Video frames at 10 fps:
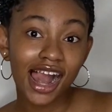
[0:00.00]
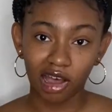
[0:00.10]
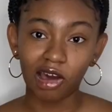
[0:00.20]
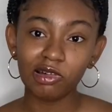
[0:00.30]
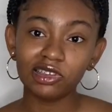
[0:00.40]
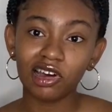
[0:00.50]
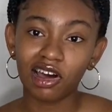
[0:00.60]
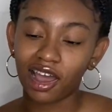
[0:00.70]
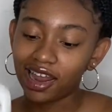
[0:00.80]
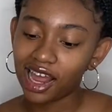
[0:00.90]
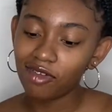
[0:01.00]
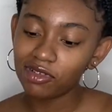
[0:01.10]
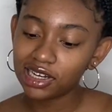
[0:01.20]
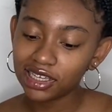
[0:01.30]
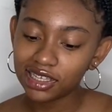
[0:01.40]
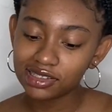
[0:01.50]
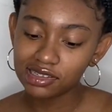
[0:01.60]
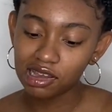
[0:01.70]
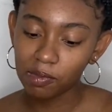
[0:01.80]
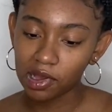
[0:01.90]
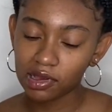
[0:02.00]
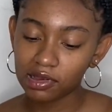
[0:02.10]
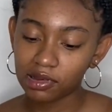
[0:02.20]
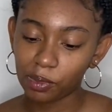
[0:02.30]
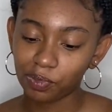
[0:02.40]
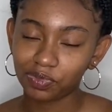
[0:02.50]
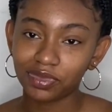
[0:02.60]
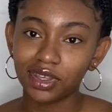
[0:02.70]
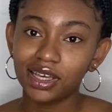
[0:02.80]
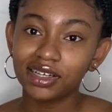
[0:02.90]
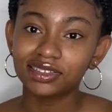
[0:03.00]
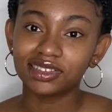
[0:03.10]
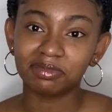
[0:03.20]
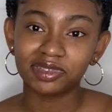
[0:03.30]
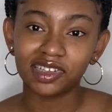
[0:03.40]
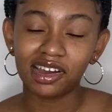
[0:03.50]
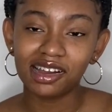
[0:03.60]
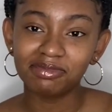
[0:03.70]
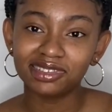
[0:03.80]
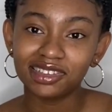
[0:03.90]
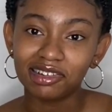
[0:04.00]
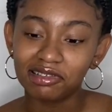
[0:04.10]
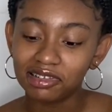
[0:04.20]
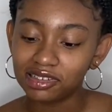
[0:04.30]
Oh y'all, and I wanna get some um some charms to go